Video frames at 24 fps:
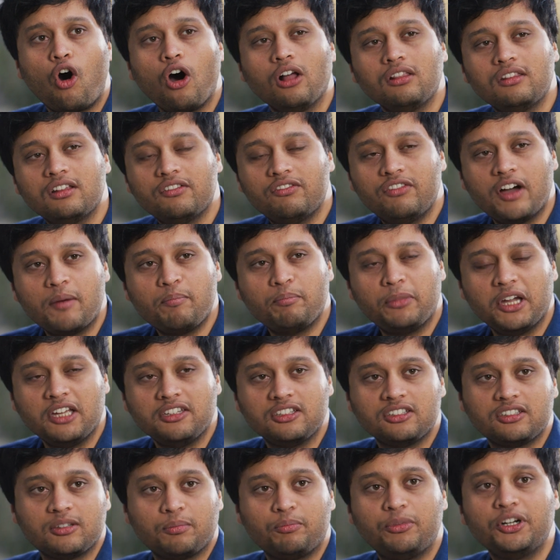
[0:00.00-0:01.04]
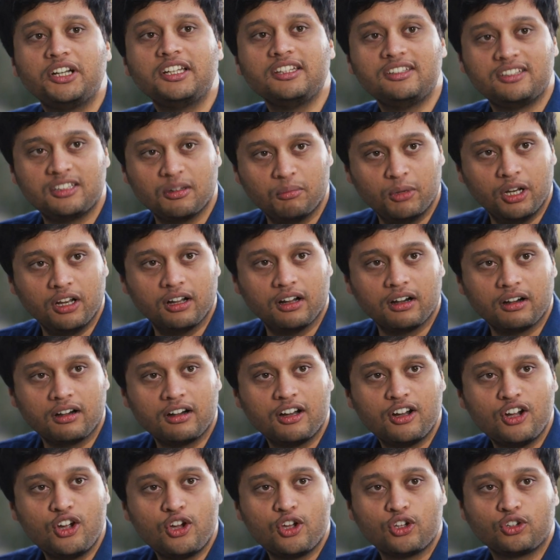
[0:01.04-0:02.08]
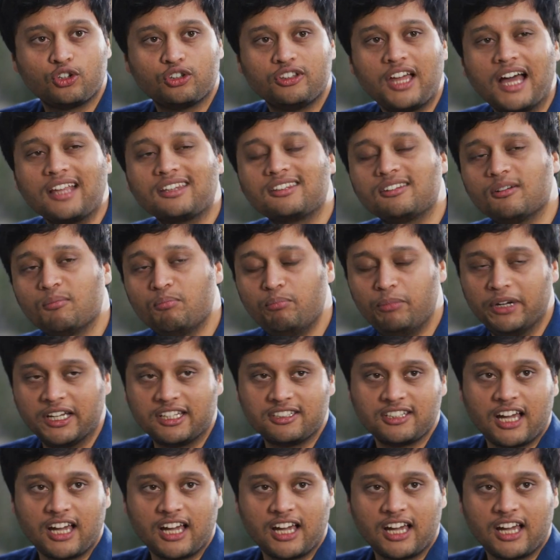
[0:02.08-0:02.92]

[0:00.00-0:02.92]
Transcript: all the web pages are pretty similar. So that's a big